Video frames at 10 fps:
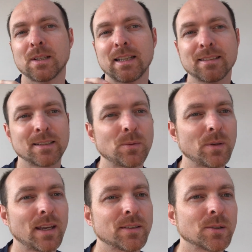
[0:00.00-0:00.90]
let's see
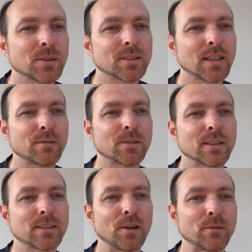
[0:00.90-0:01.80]
what that's got to say for
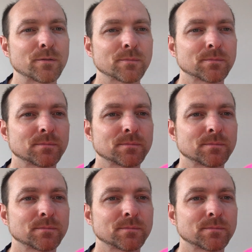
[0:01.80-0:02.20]
itself.